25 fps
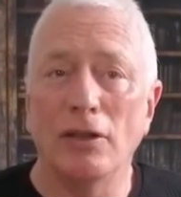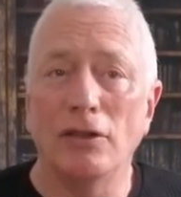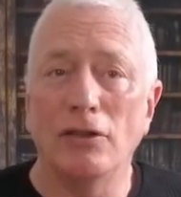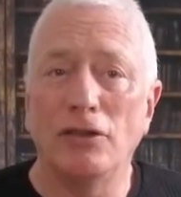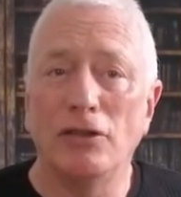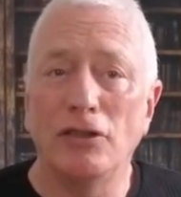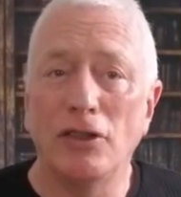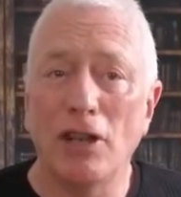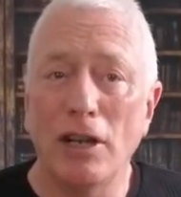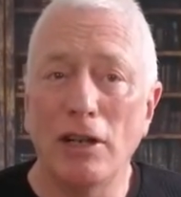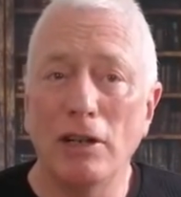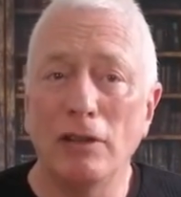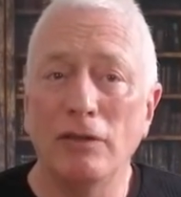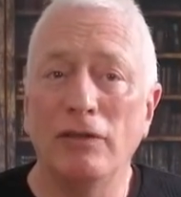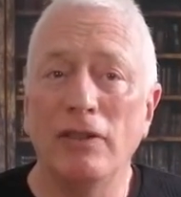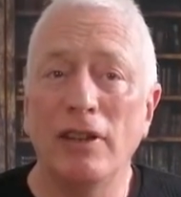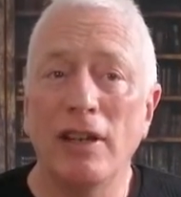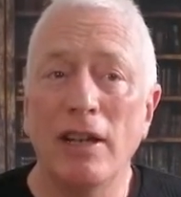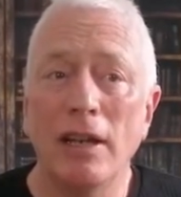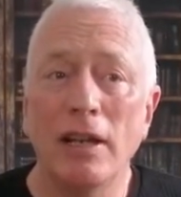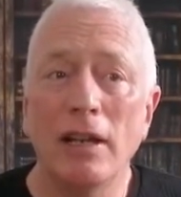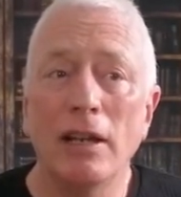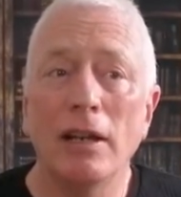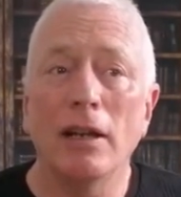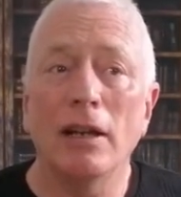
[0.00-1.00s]

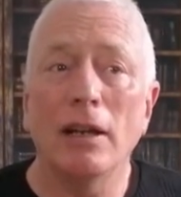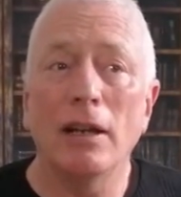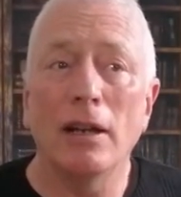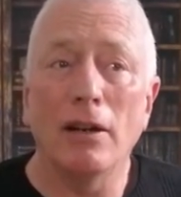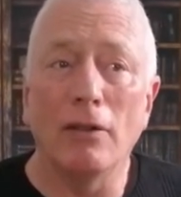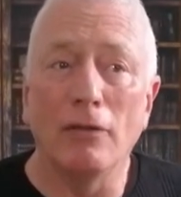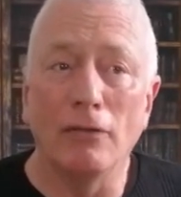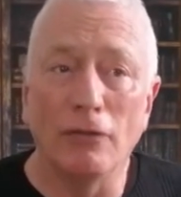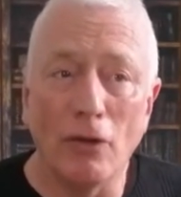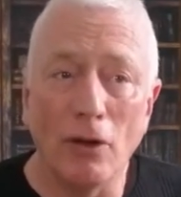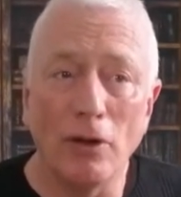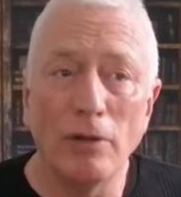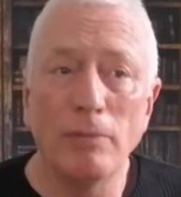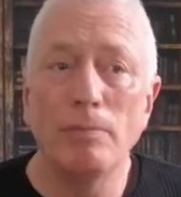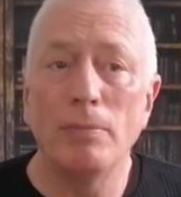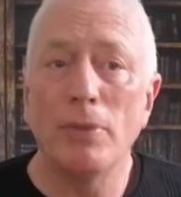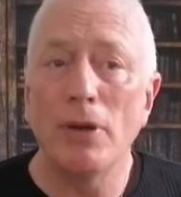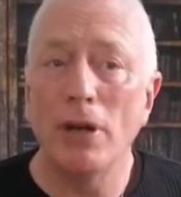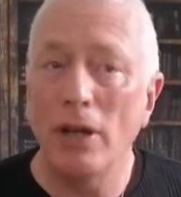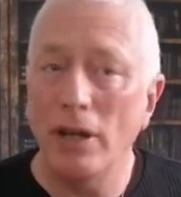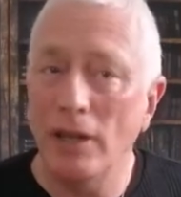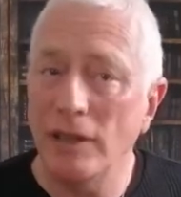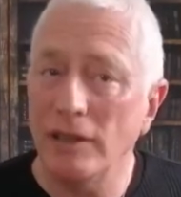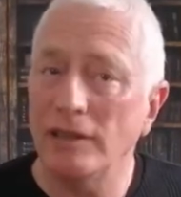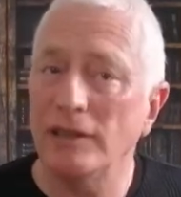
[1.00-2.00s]
Genevieve von
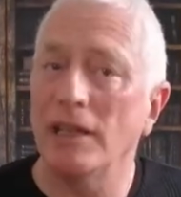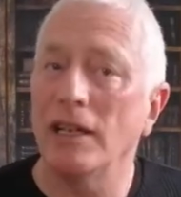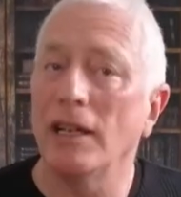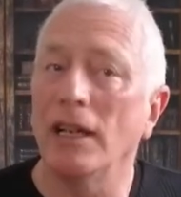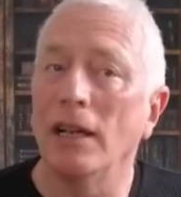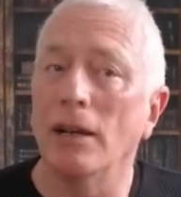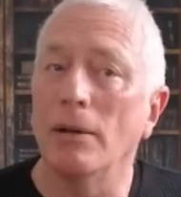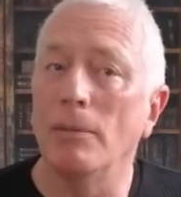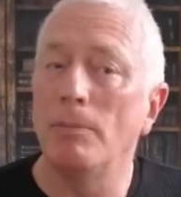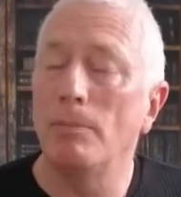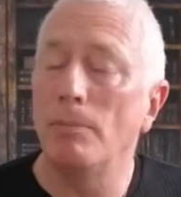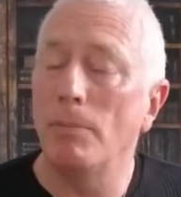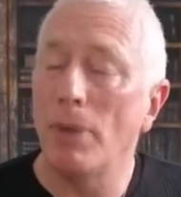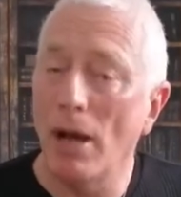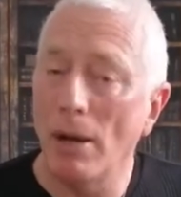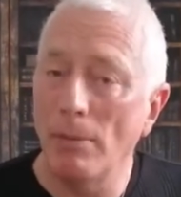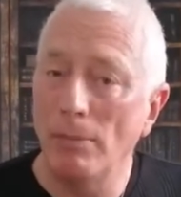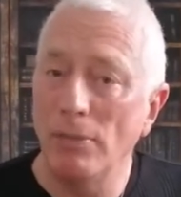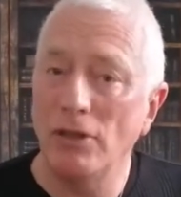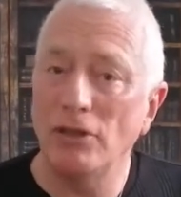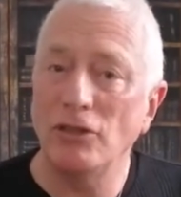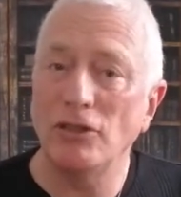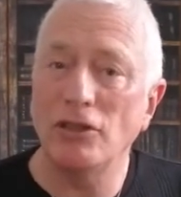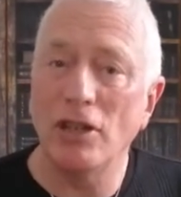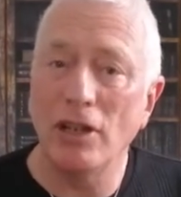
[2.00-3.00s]
Pertzinger
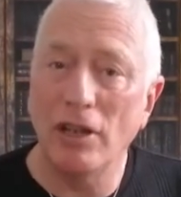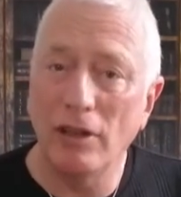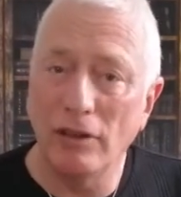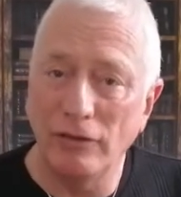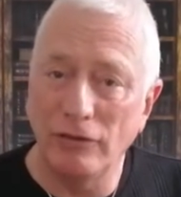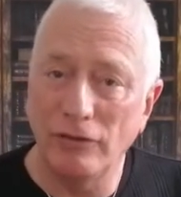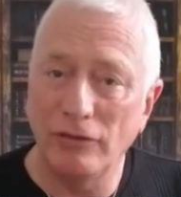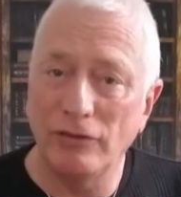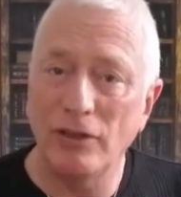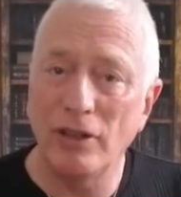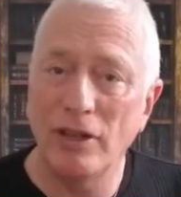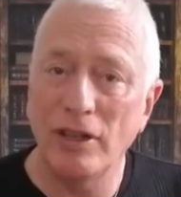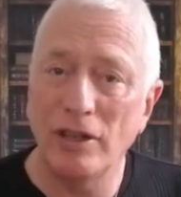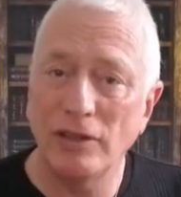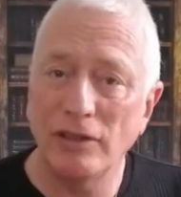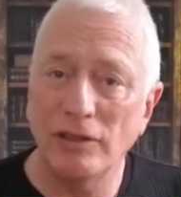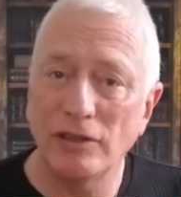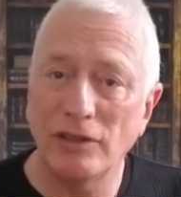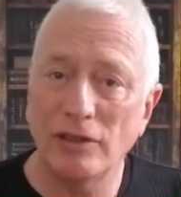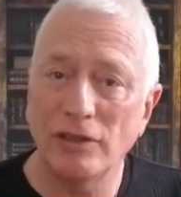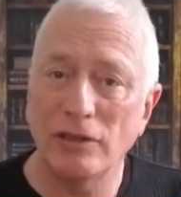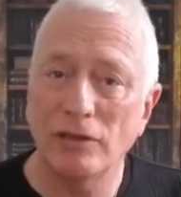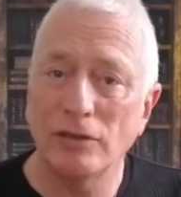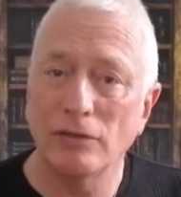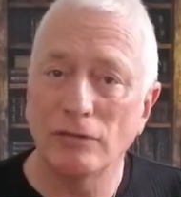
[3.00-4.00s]
published her
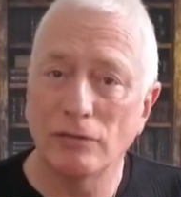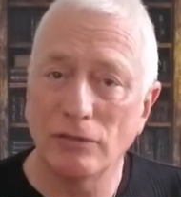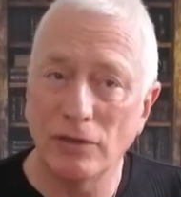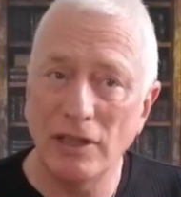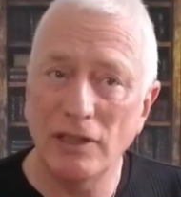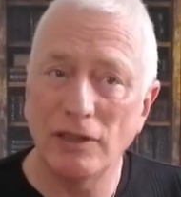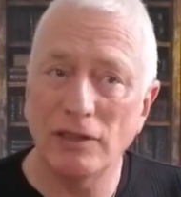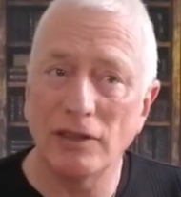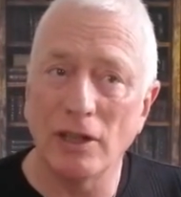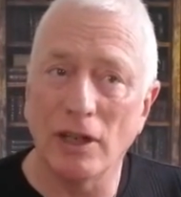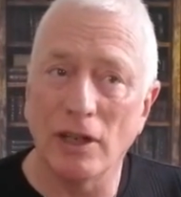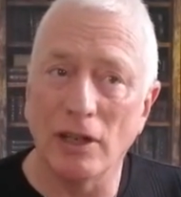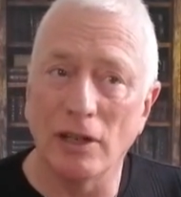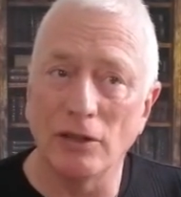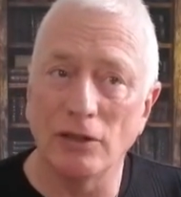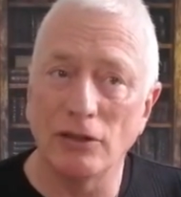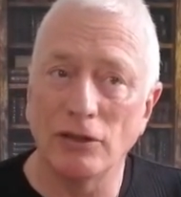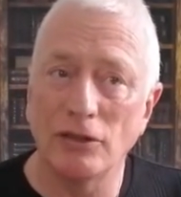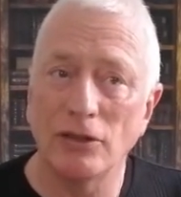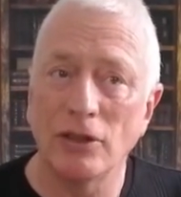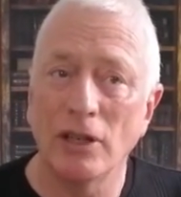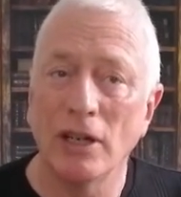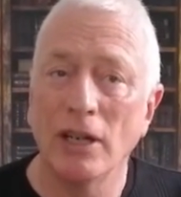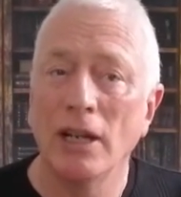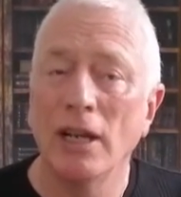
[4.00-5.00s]
first
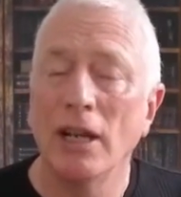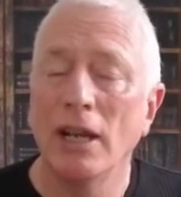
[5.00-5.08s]
research